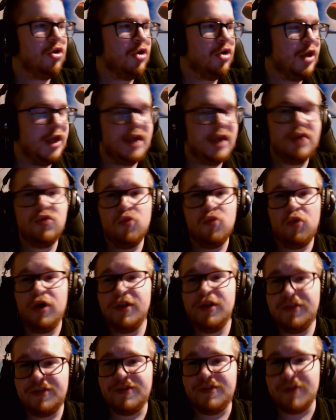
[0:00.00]
in
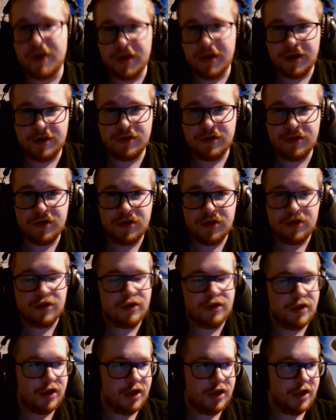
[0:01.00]
one sitting,
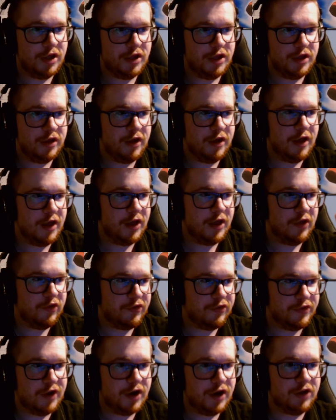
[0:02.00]
a
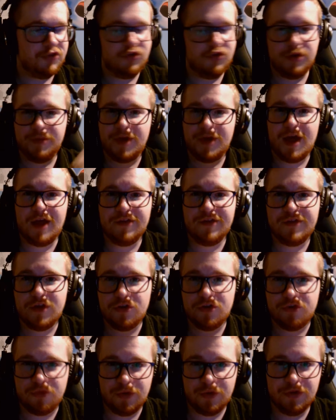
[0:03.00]
Sonic
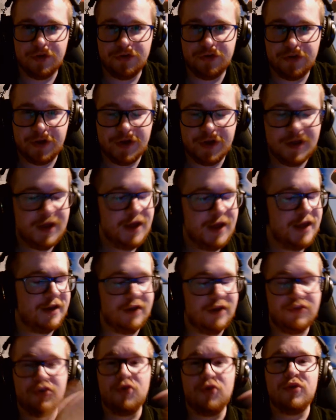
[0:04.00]
Dreamcast trilogy.
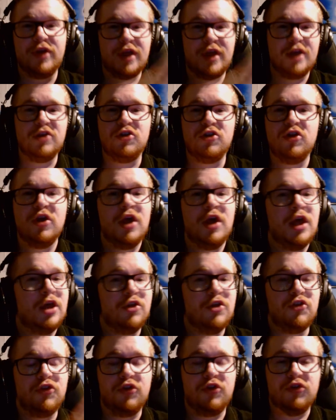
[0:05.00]
Now don't
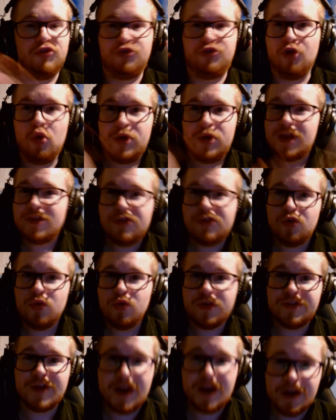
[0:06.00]
get too
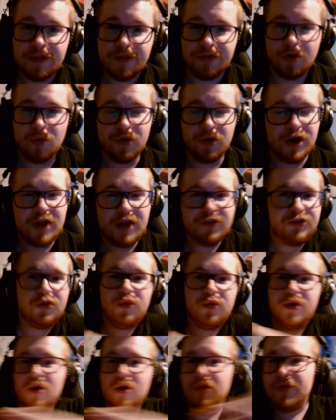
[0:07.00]
excited though. We're not
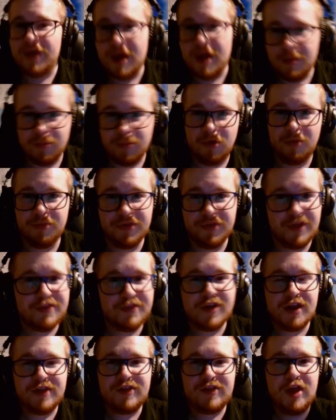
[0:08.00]
doing all the emblems.
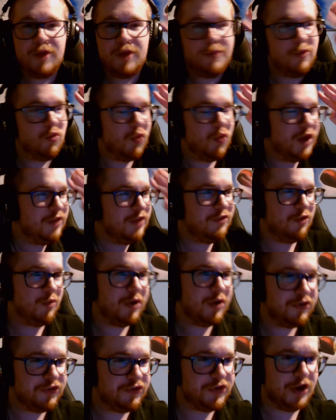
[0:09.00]
That's gonna take me way too
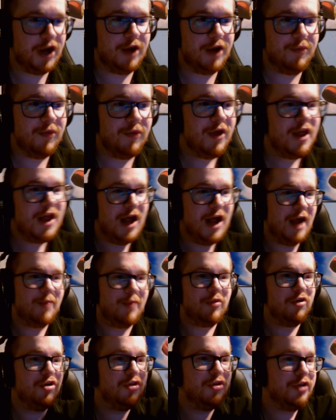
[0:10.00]
much time.
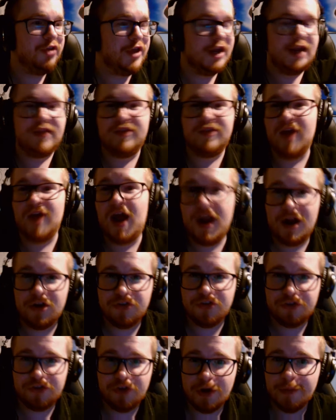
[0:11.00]
I'm literally gonna die
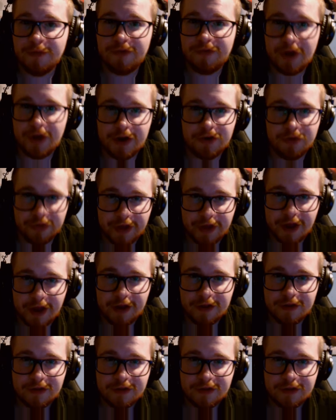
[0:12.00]
on stream if I do that.